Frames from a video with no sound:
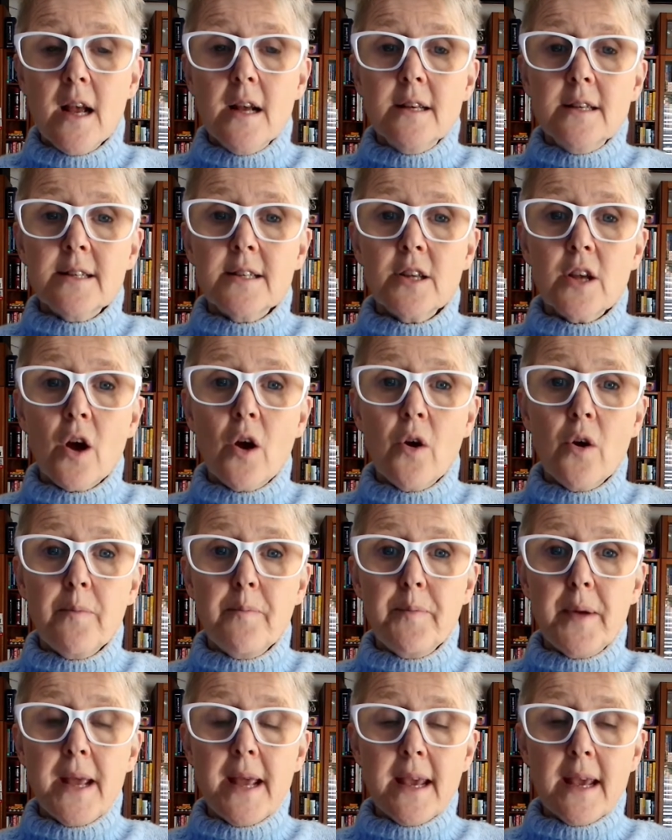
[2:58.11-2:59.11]
So
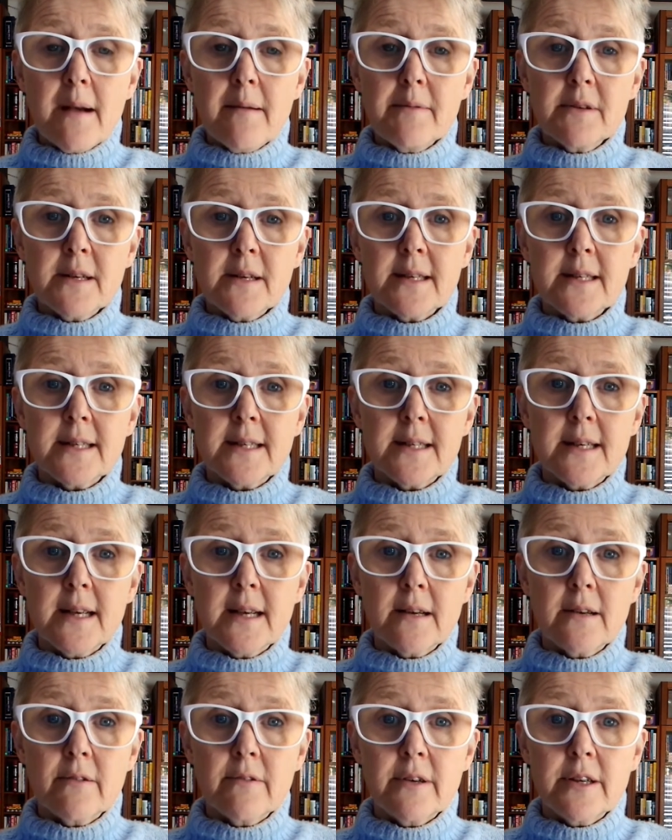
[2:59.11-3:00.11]
being able to
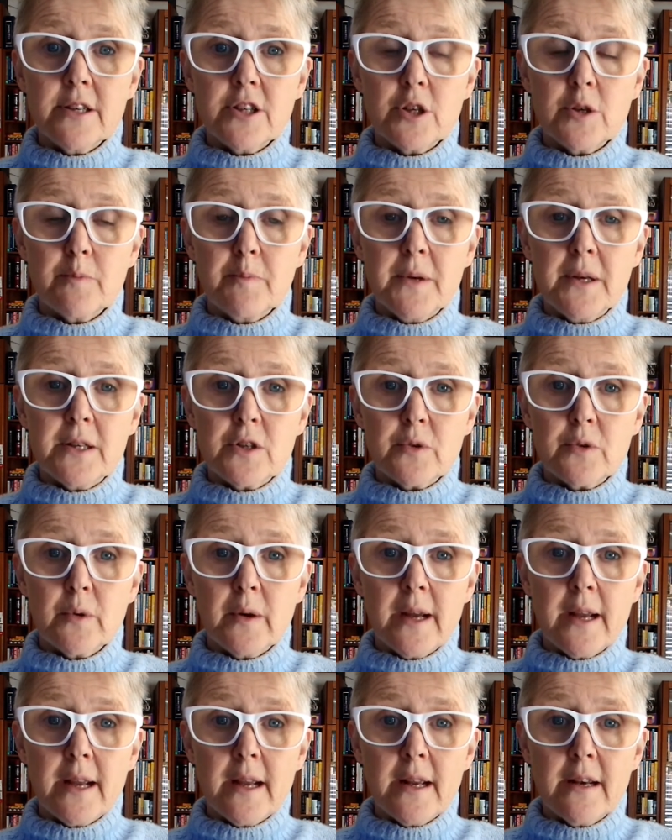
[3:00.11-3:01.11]
distinguish
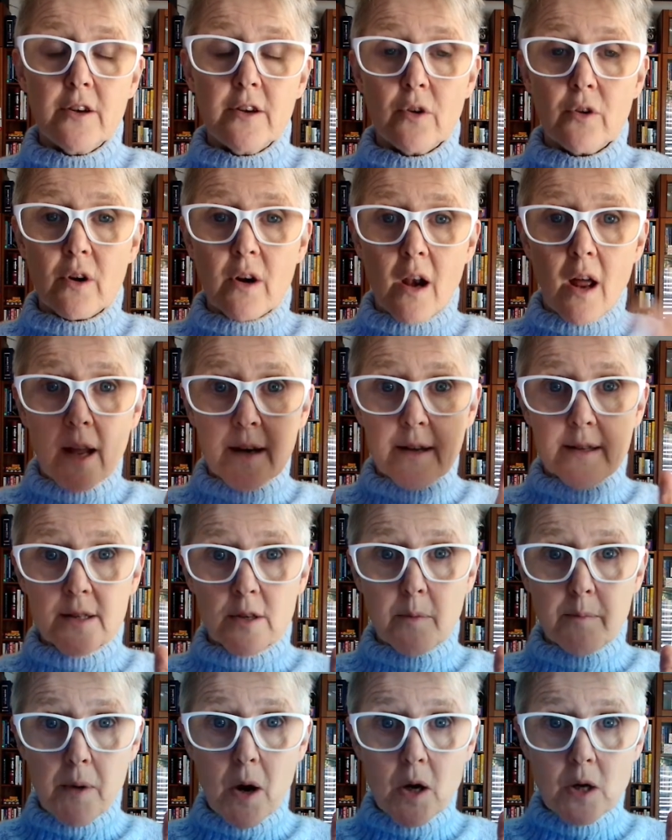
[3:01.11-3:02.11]
between client as
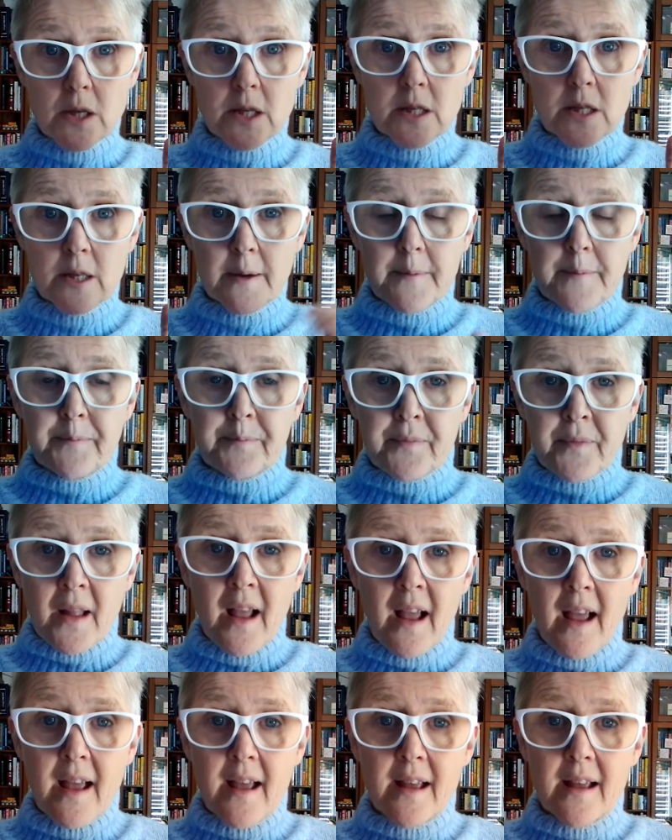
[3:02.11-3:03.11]
your boss
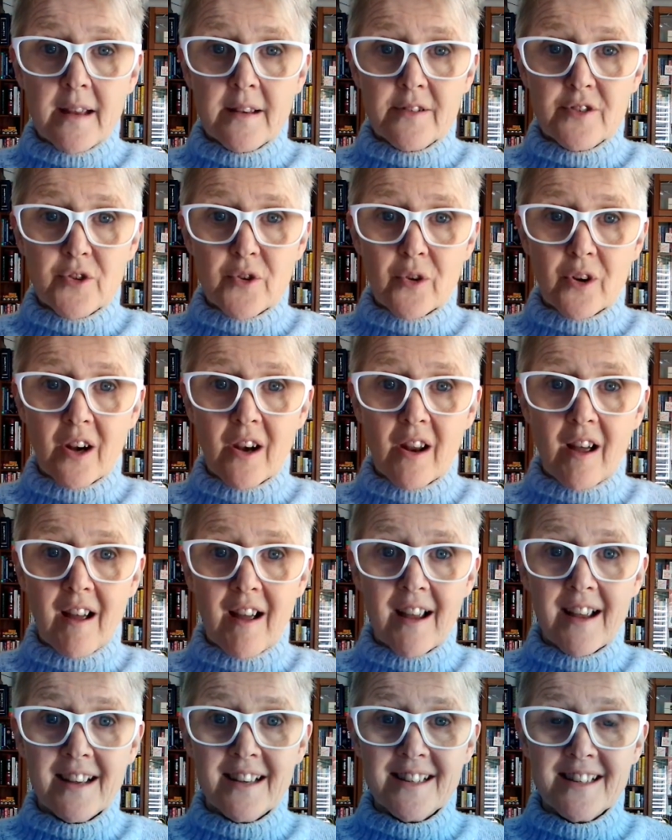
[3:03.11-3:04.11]
and your
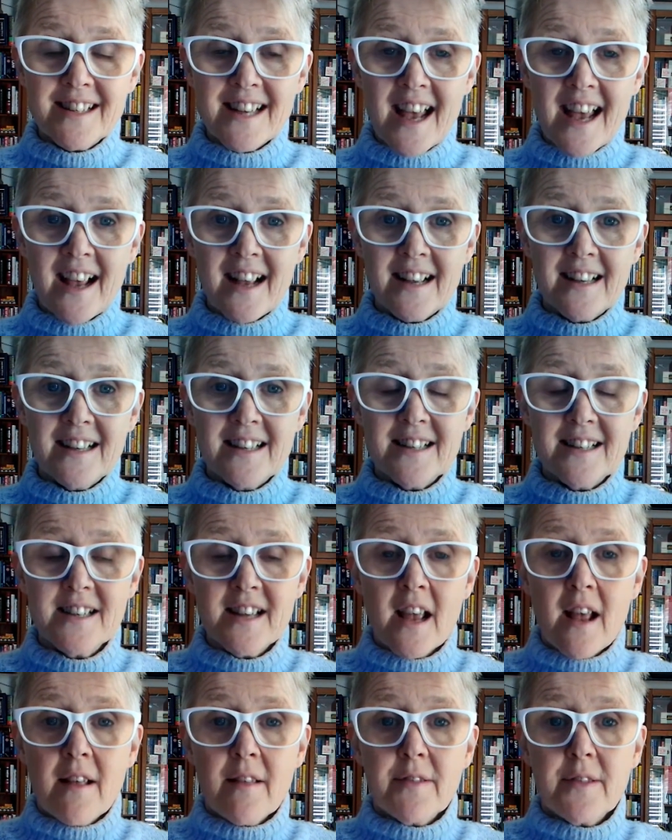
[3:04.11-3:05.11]
client as
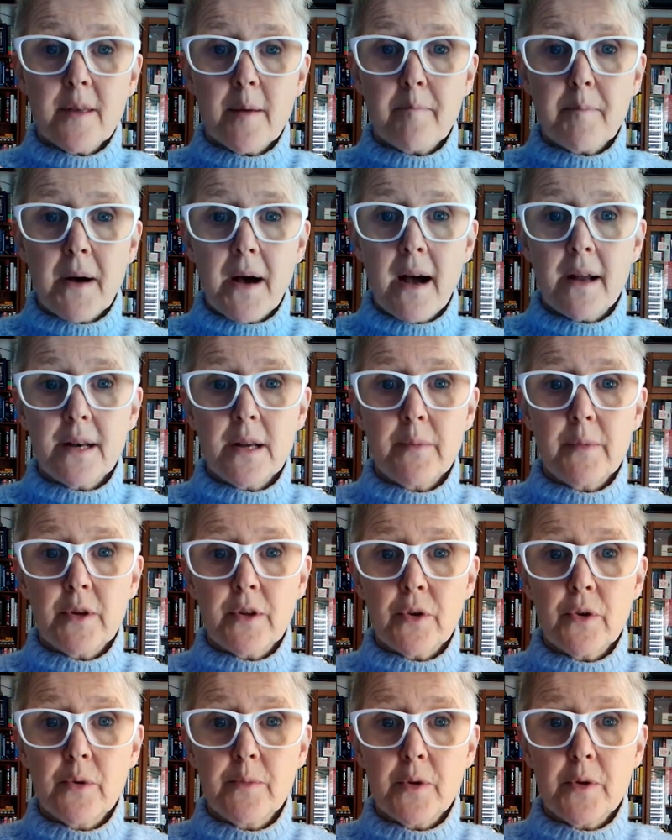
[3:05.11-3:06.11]
the party with
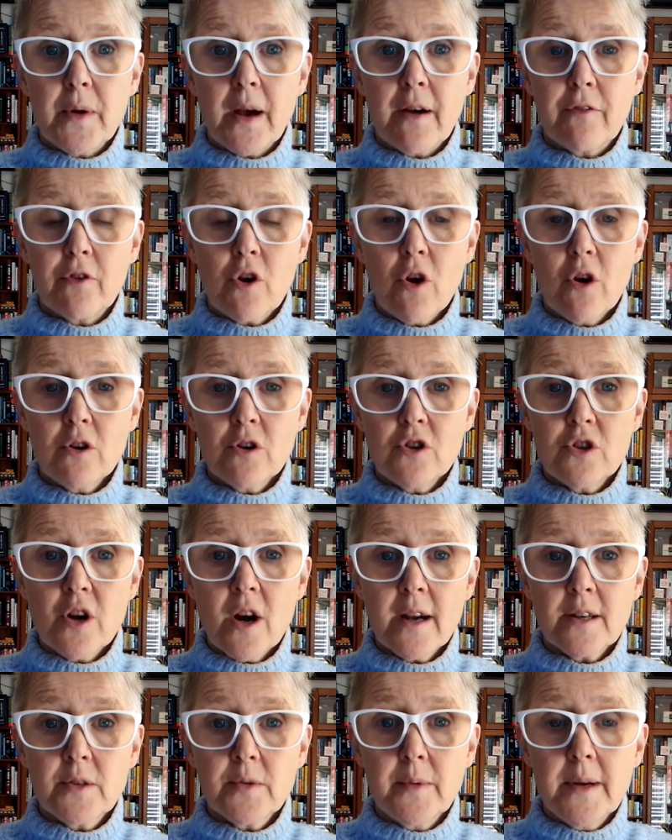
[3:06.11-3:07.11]
whom you have
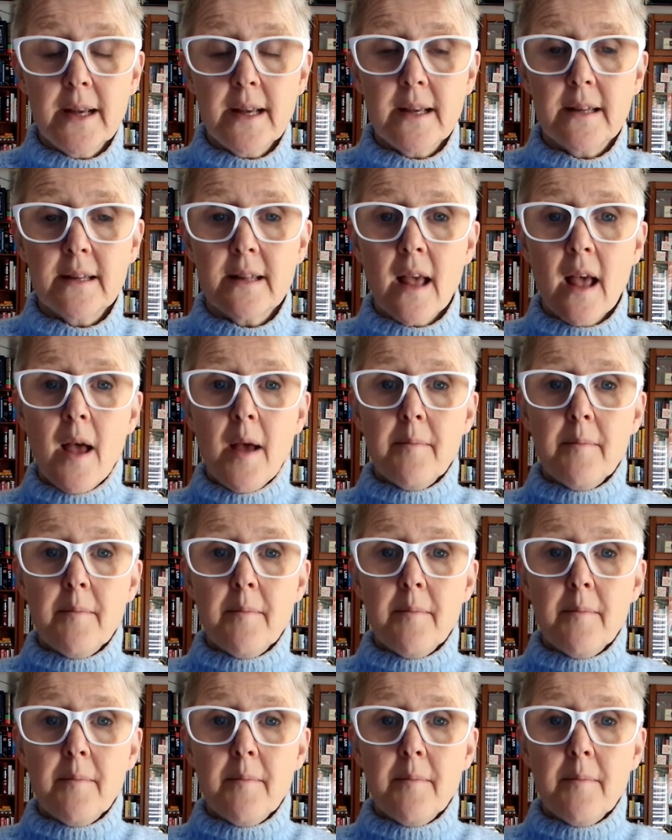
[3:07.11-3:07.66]
contract with,